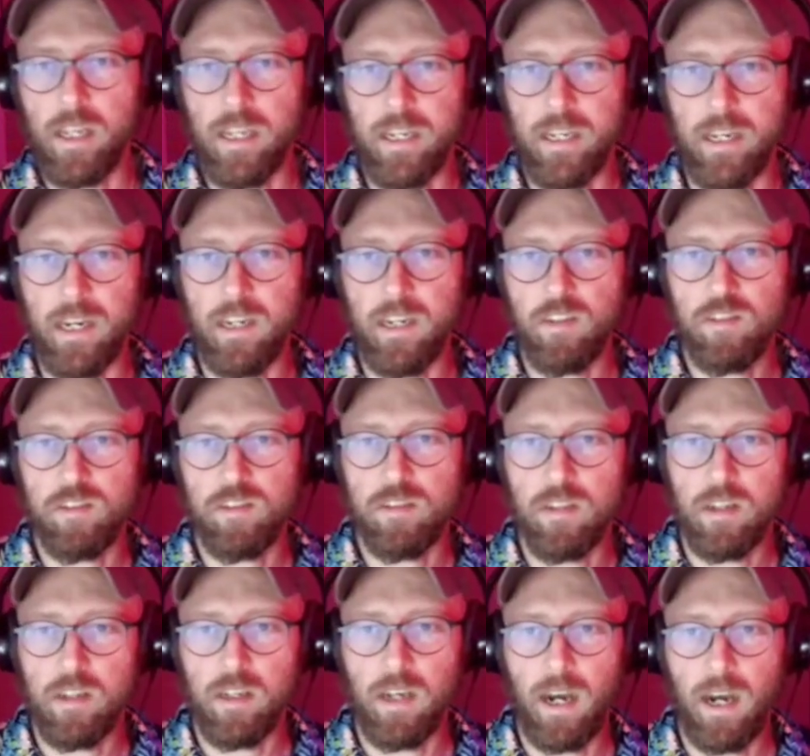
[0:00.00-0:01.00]
Yes.
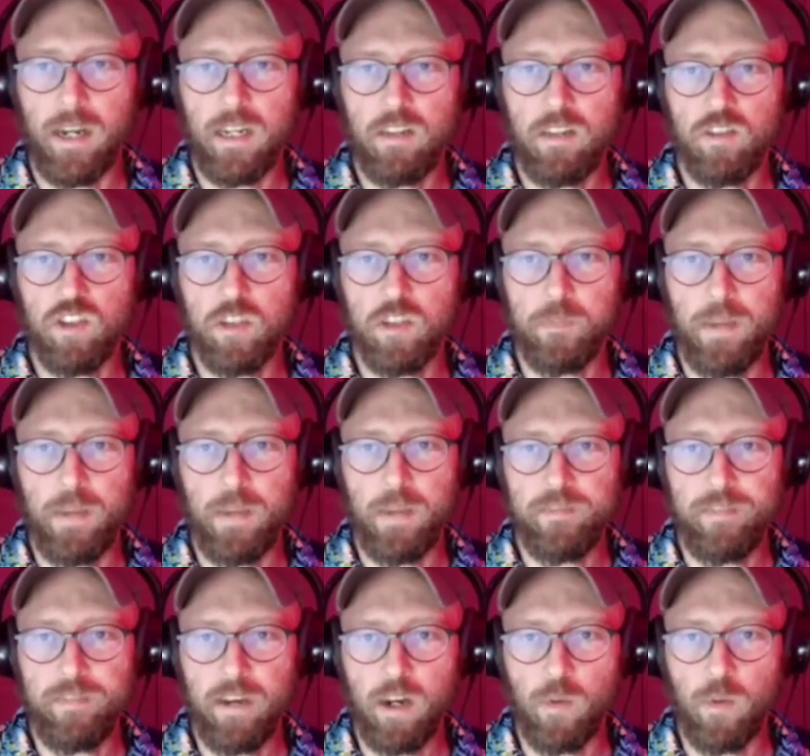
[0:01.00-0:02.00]
I need to
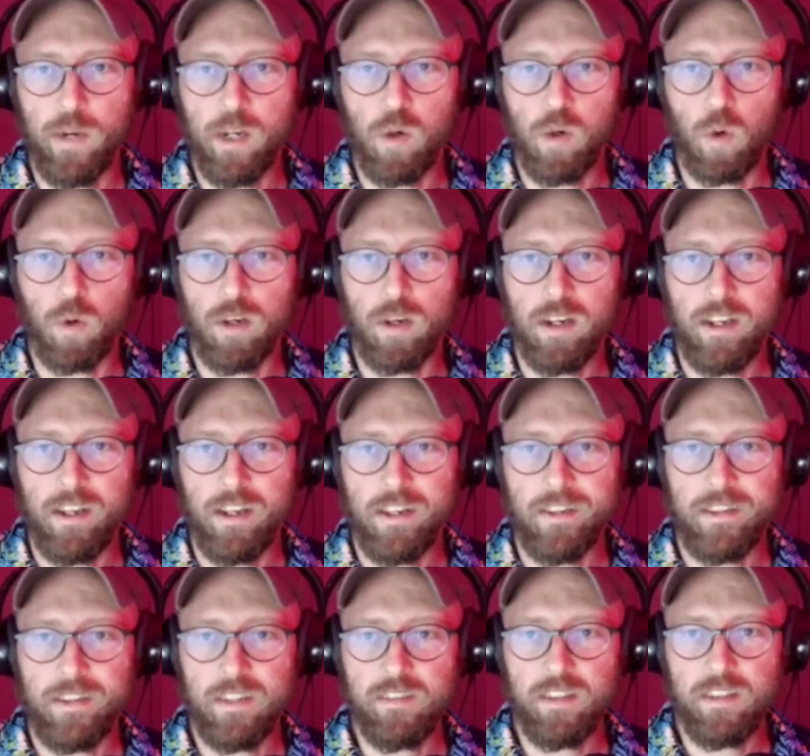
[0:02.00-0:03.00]
specify a record.
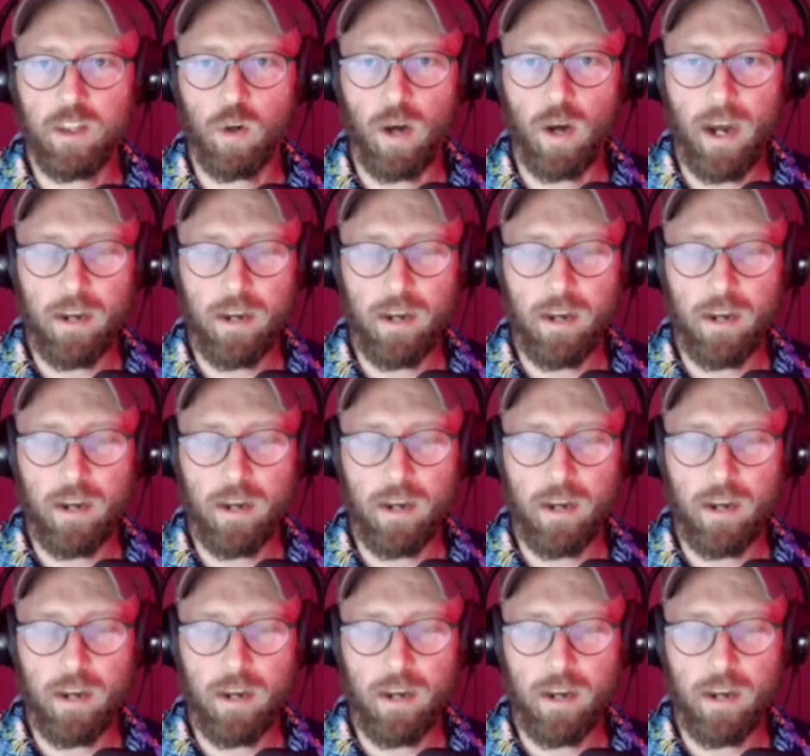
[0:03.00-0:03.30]
This little